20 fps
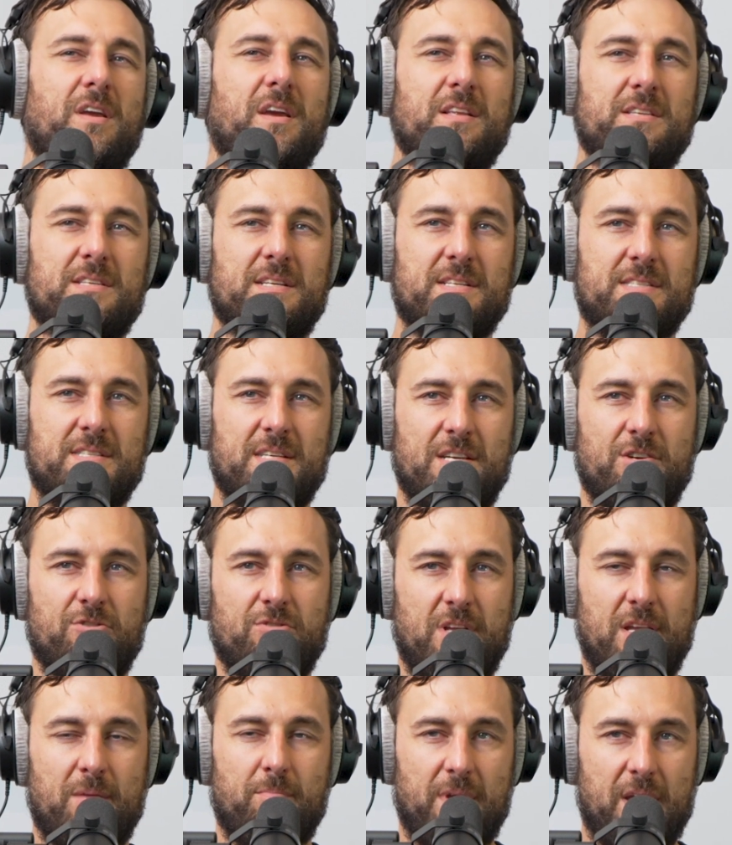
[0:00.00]
kid's going to see you in
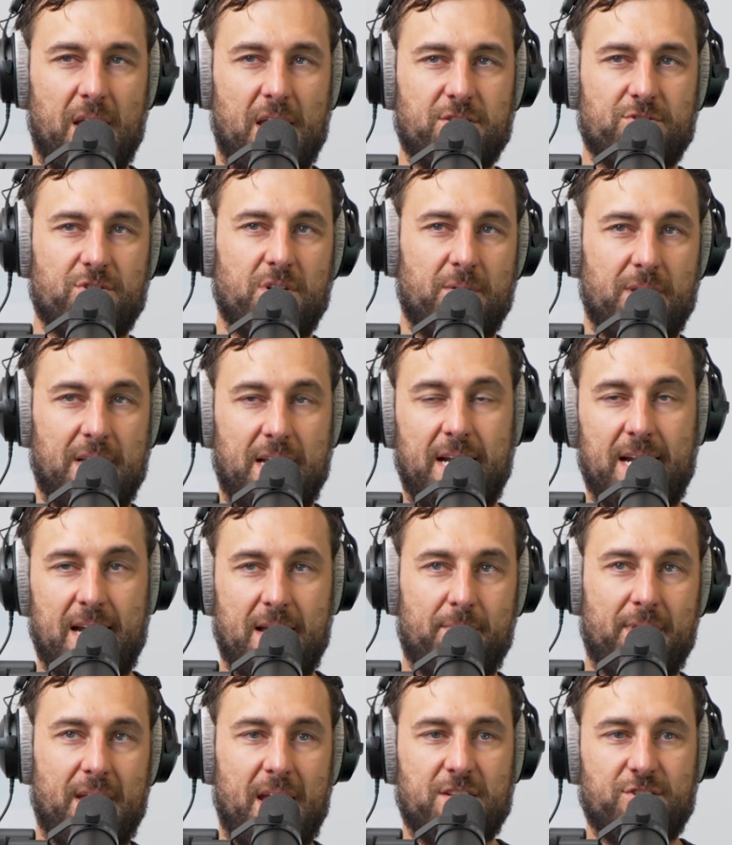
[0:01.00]
the NBA in an
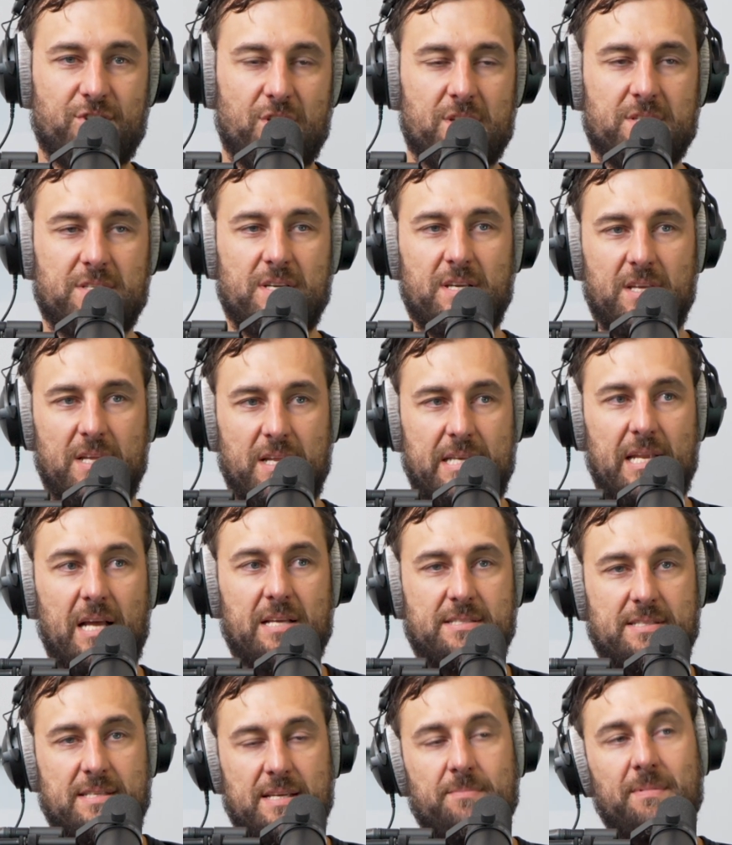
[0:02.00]
NBA jersey? It does
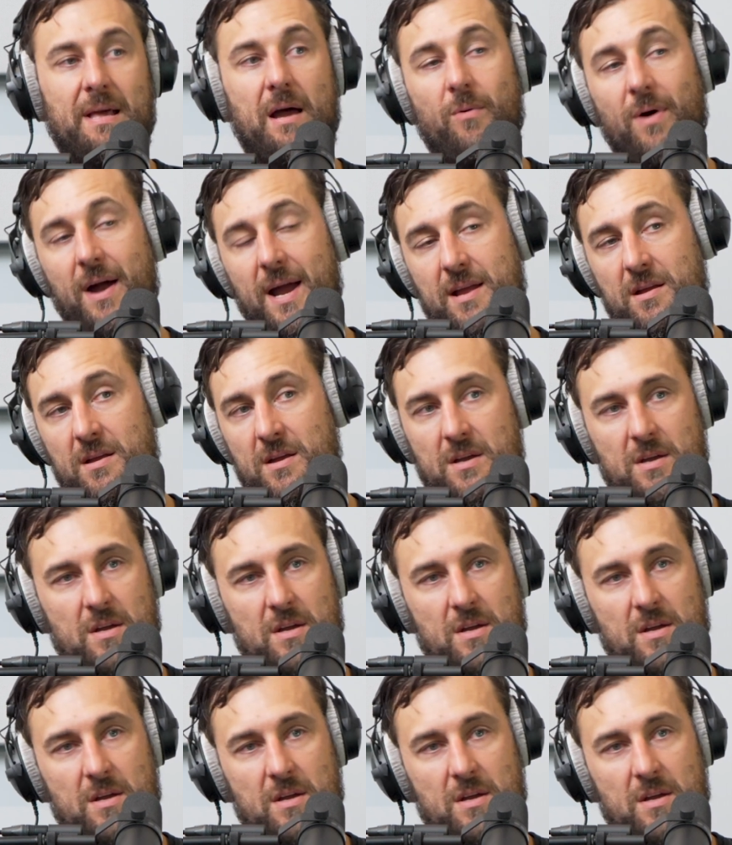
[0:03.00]
seem that way.